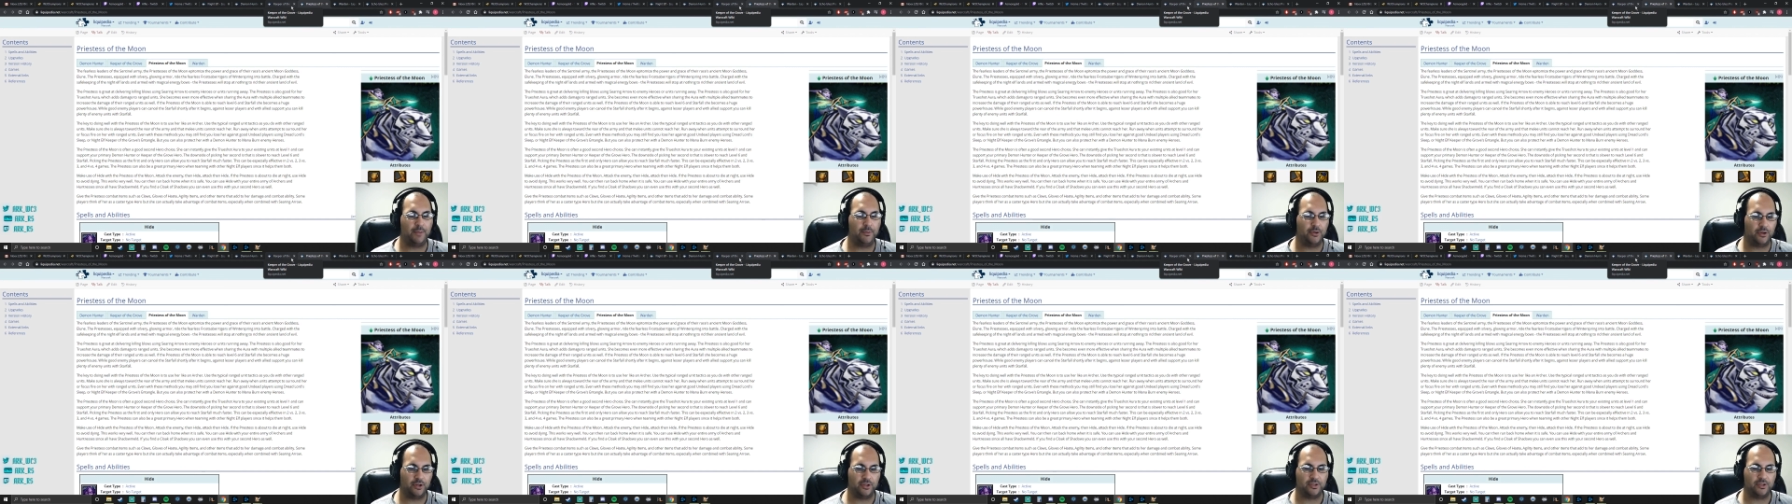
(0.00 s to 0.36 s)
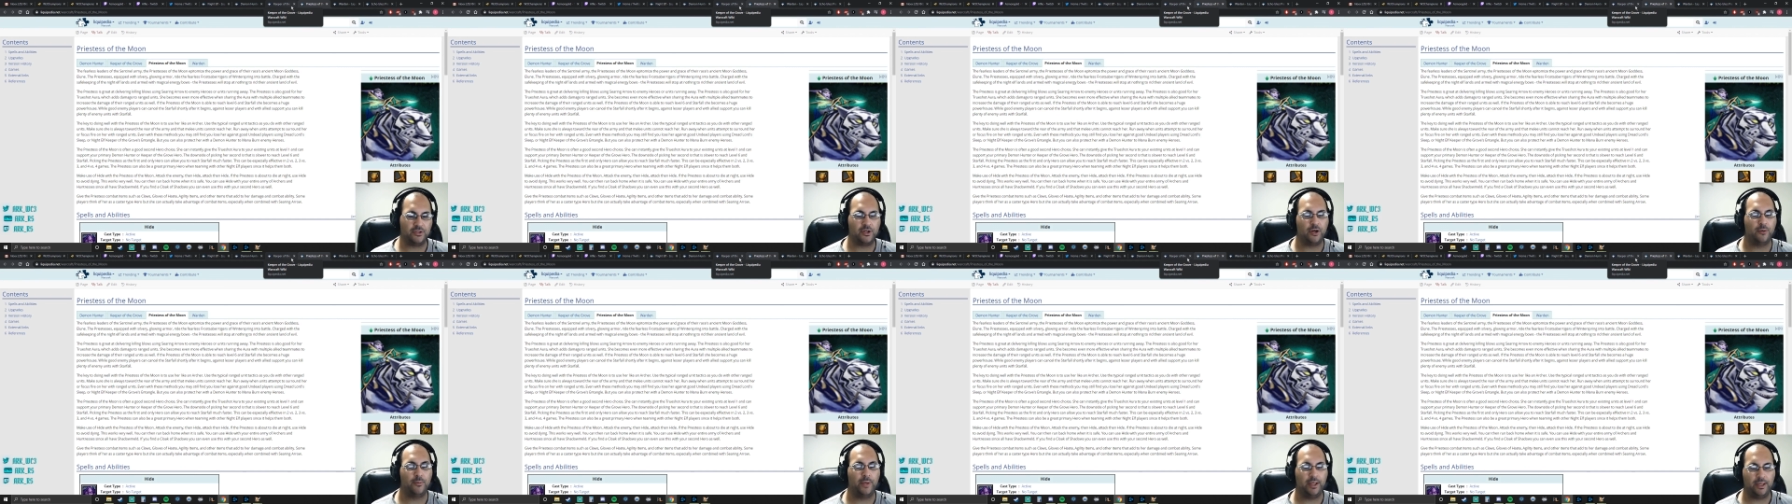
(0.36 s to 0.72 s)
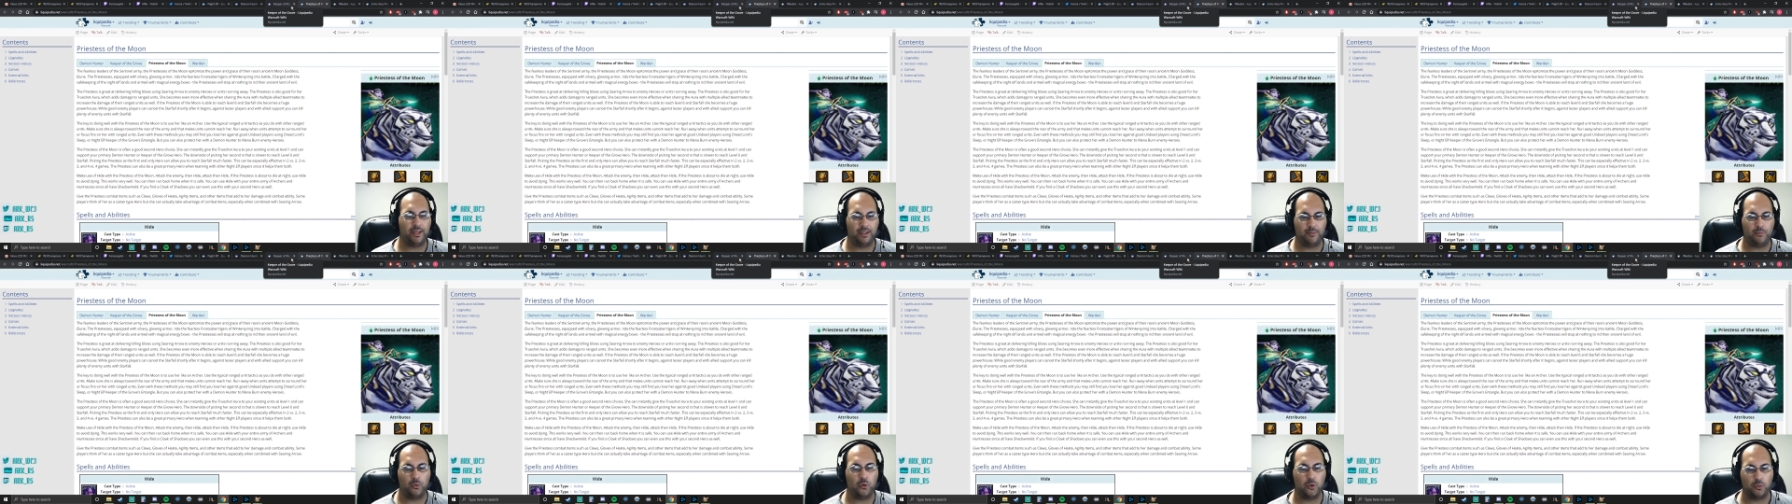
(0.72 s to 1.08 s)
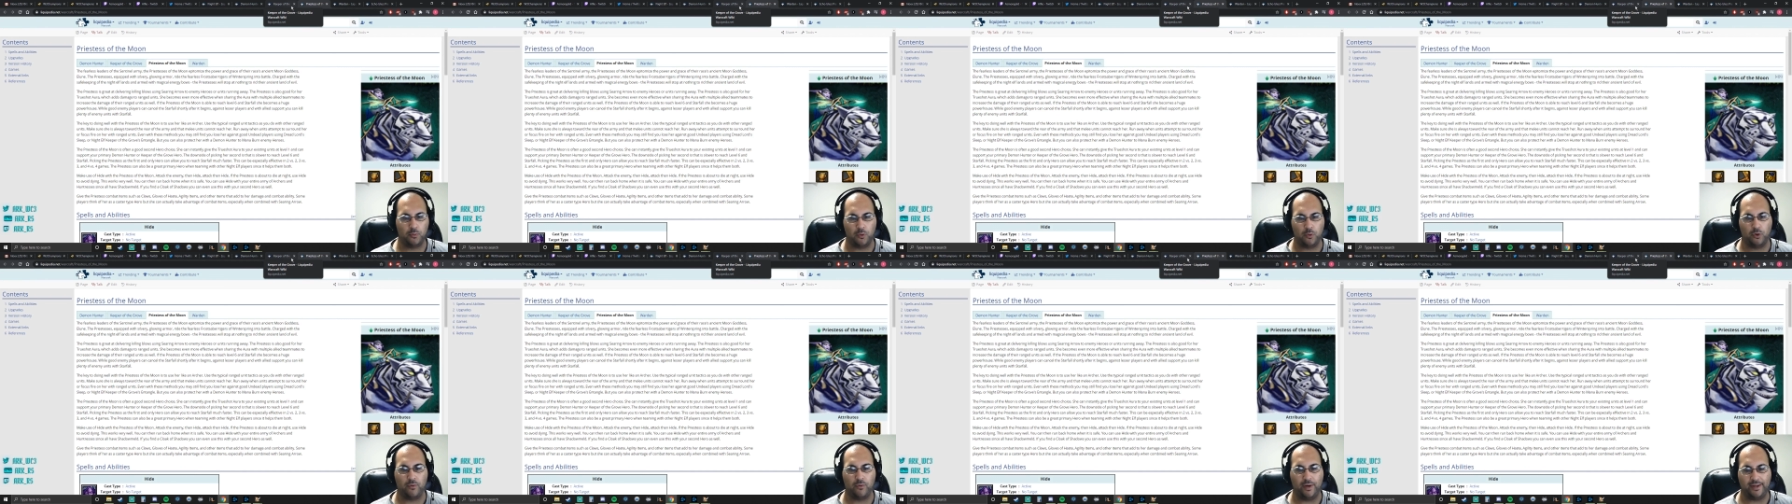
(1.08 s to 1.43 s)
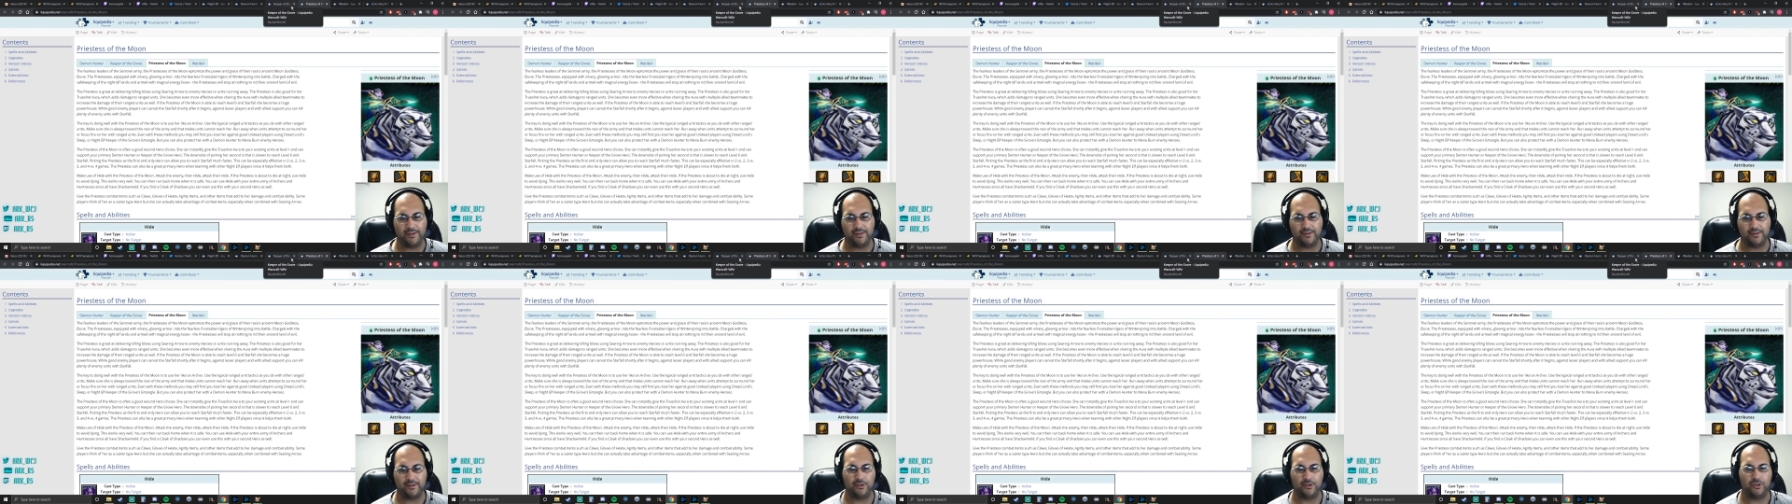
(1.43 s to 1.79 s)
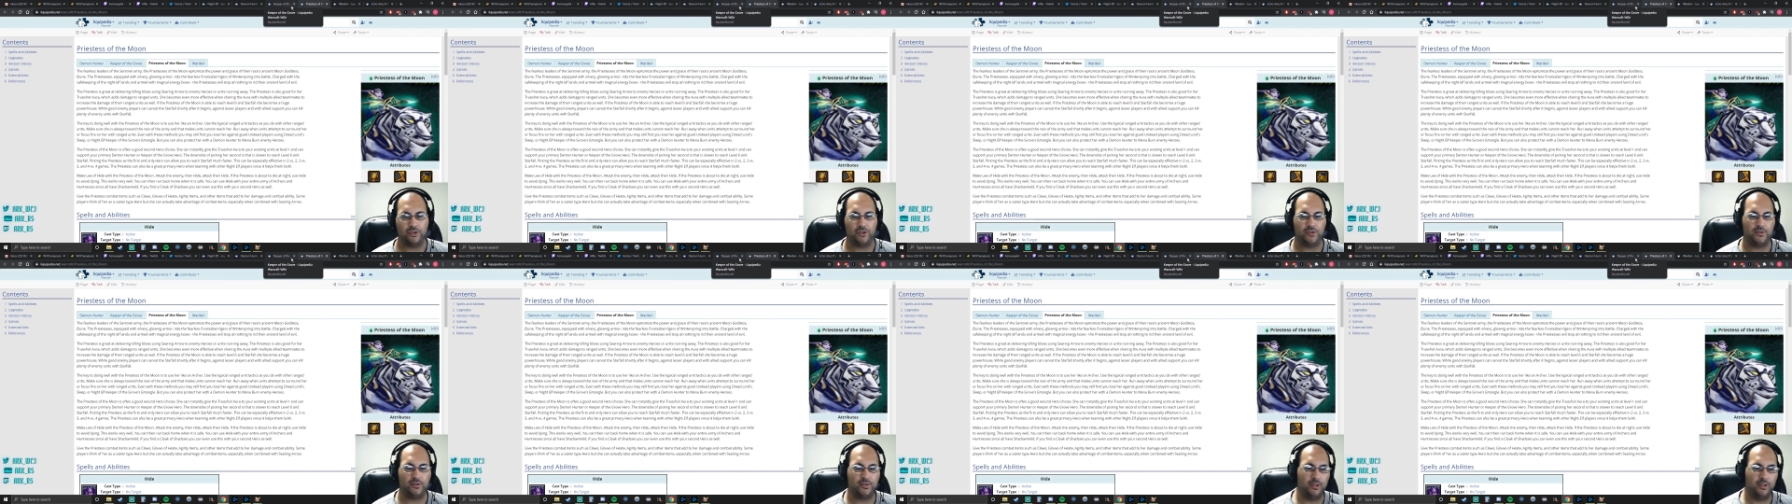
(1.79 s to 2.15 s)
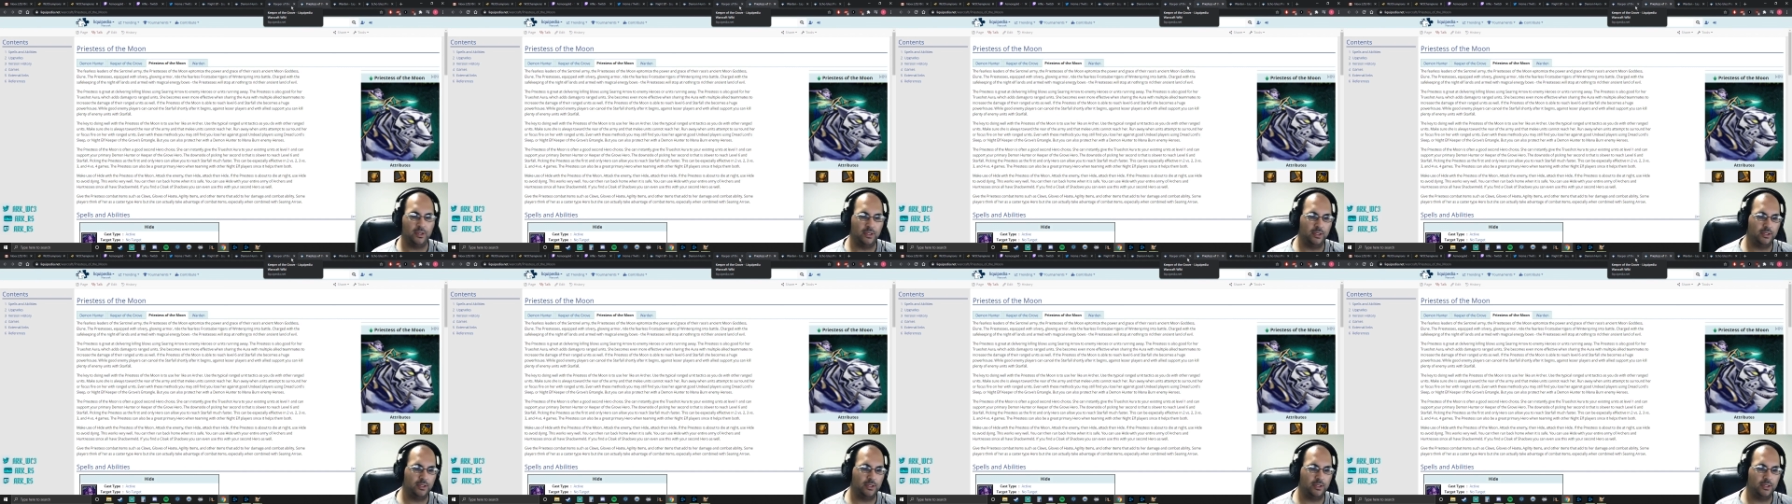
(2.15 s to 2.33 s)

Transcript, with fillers: you're going to start making more and more right decisions.